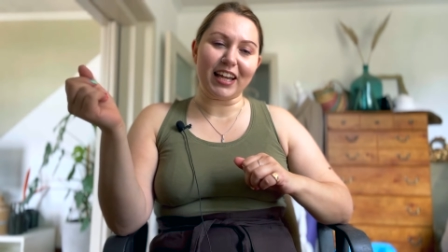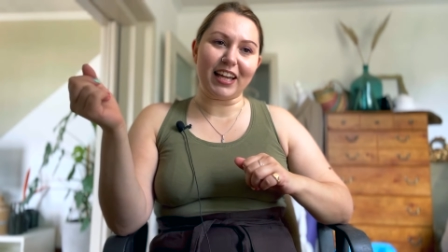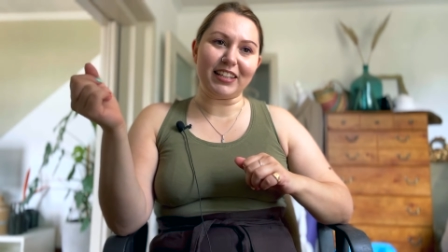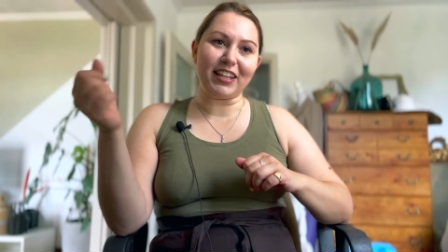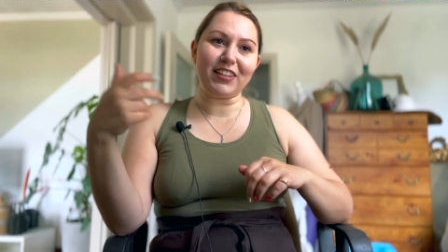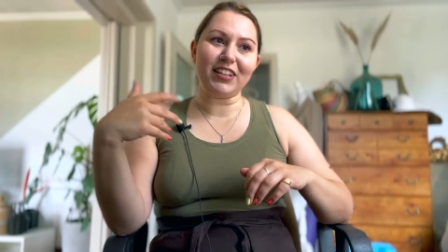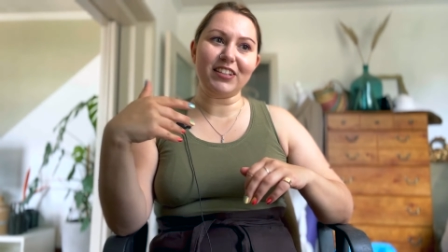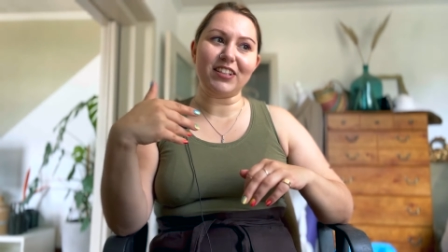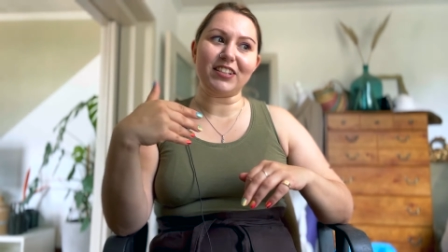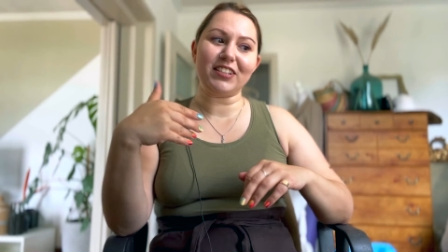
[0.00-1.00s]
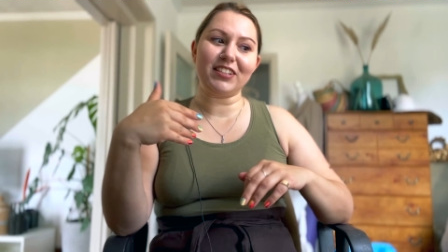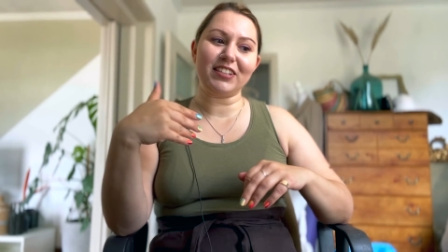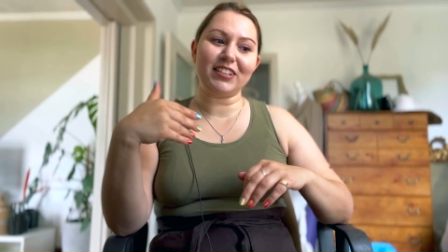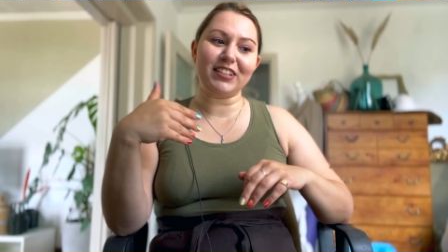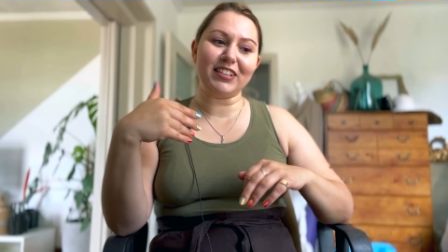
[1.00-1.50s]
And I think this
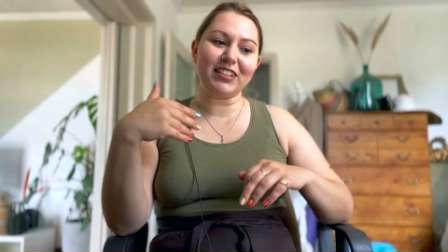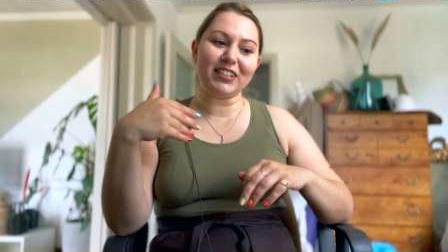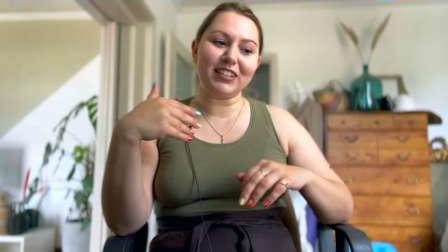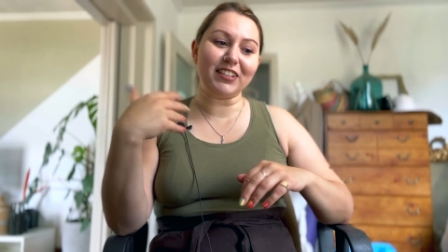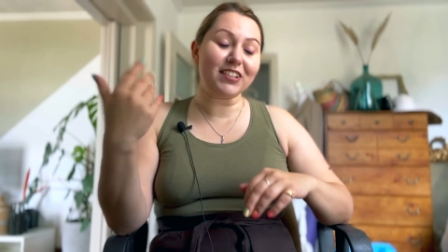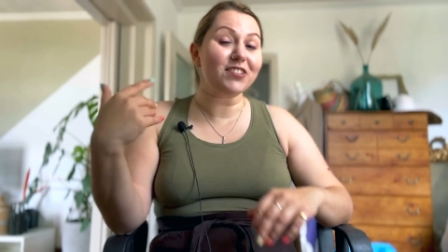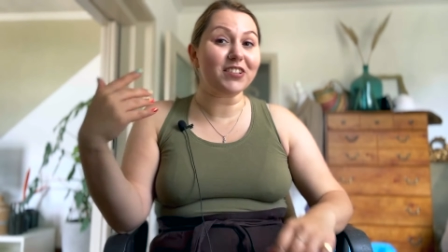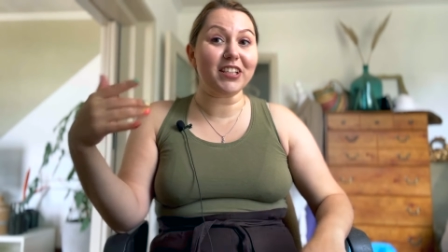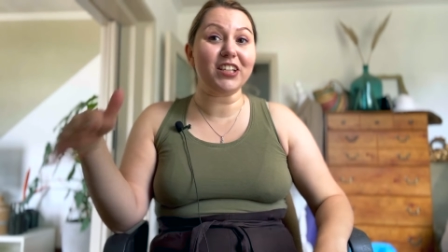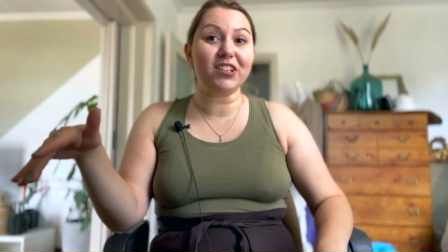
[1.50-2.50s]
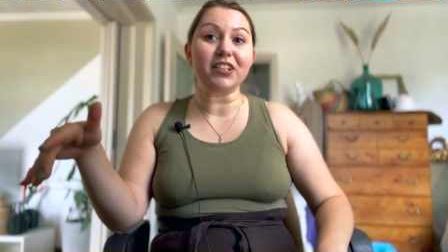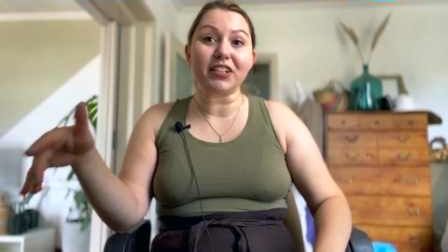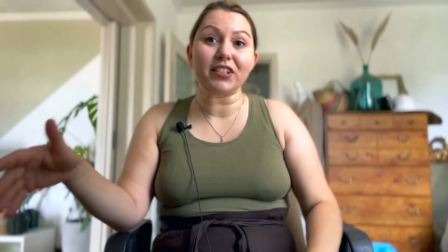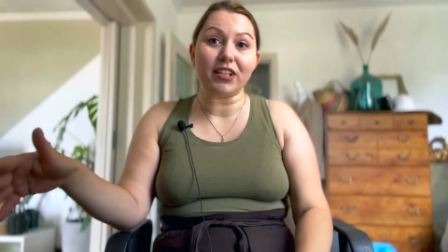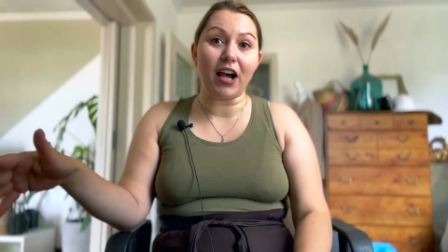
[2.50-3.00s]
is
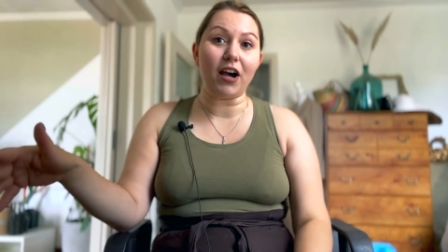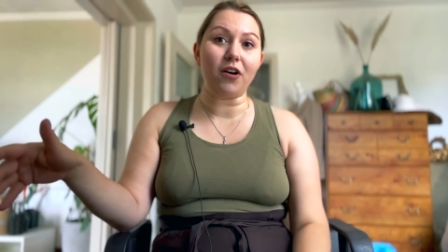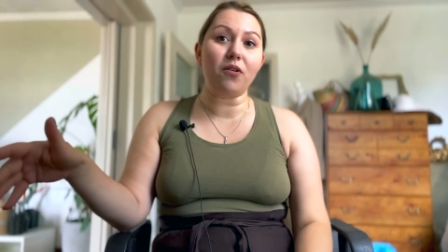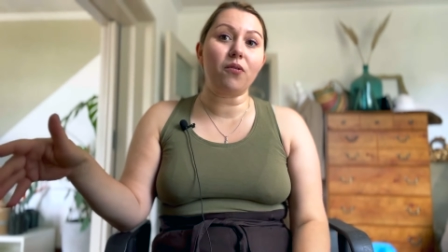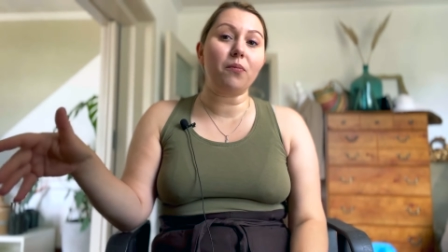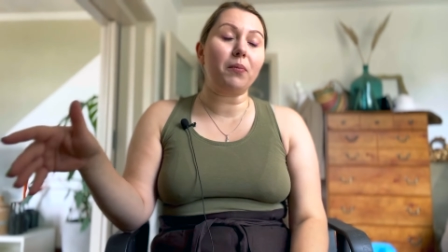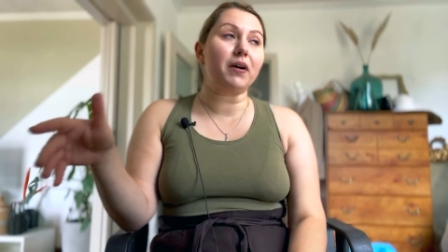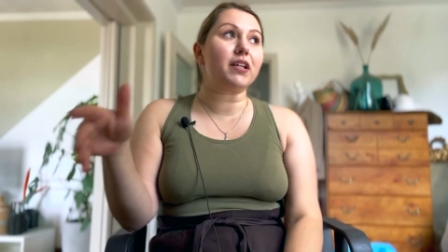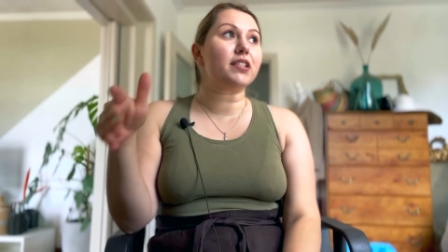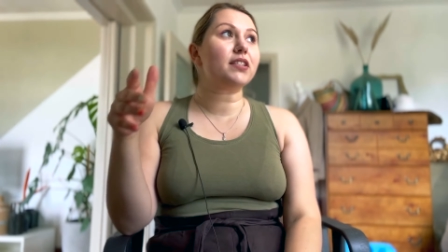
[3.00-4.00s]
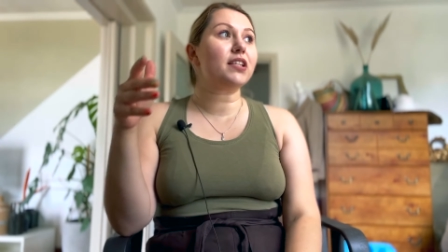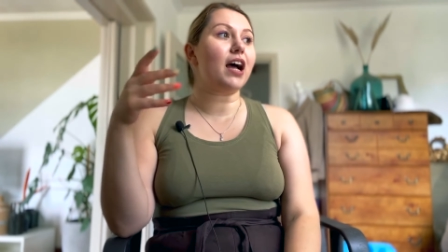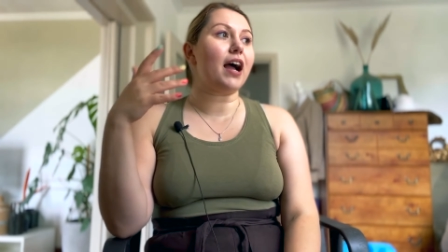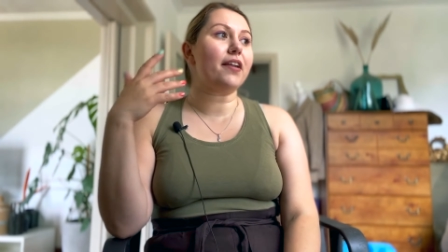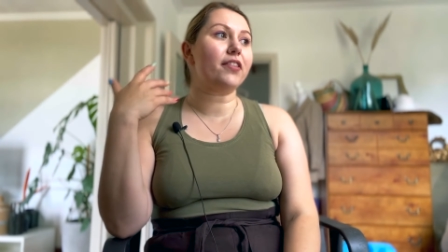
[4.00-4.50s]
ridiculous now, but
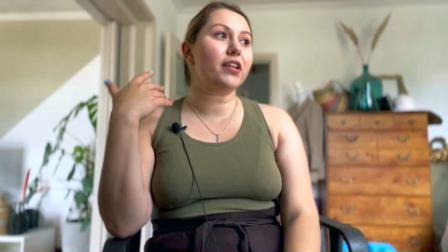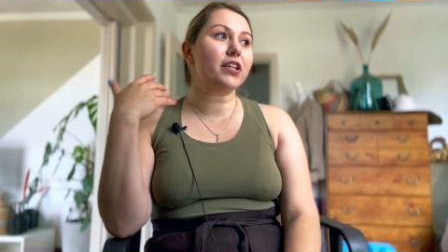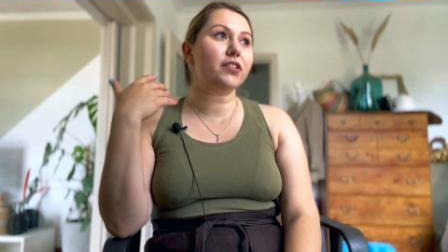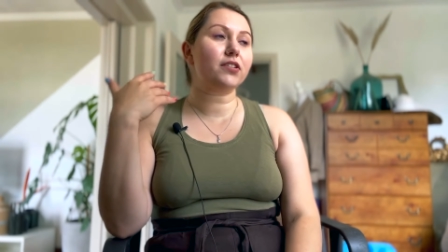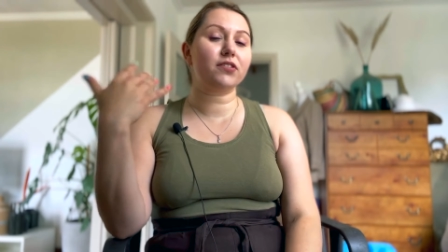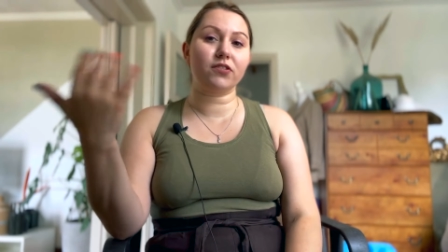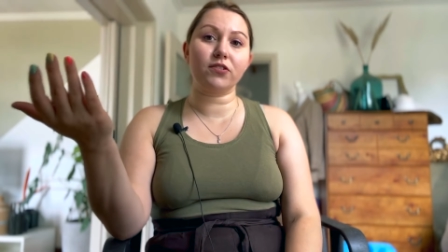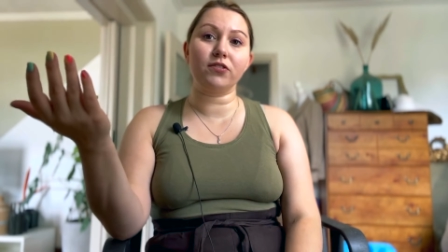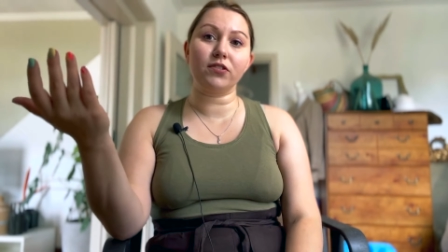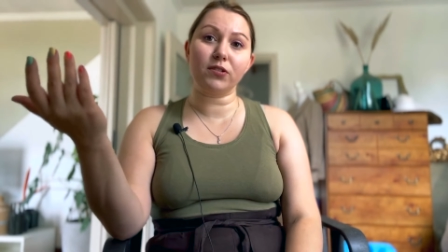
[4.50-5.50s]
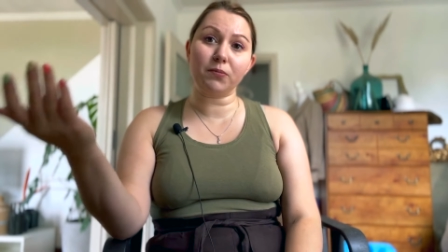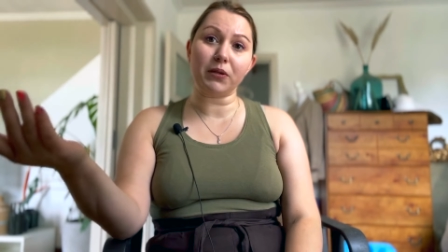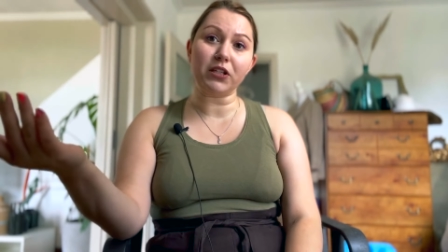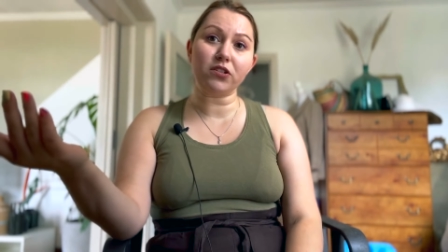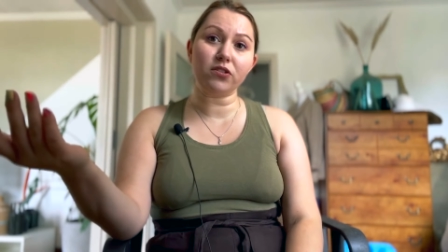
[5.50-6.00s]
I think it
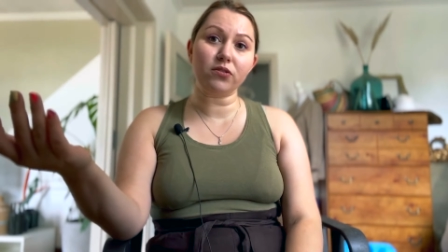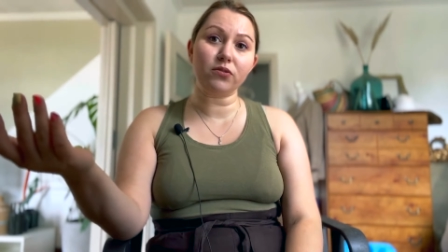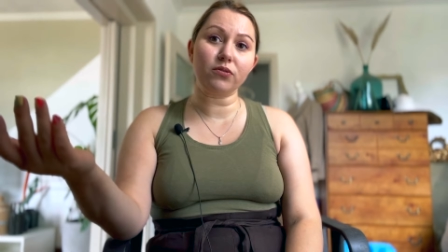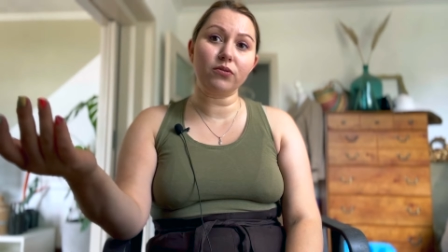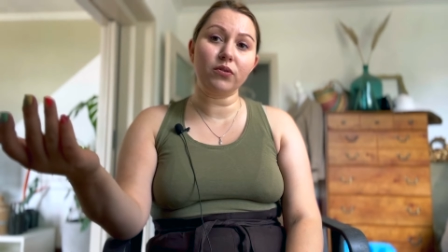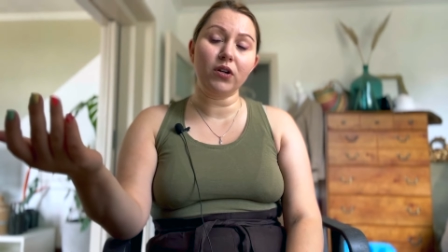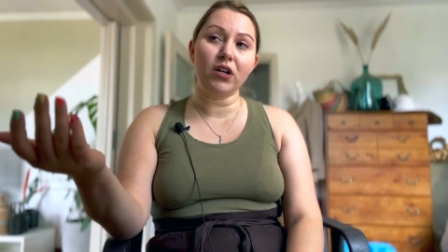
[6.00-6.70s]
speaks to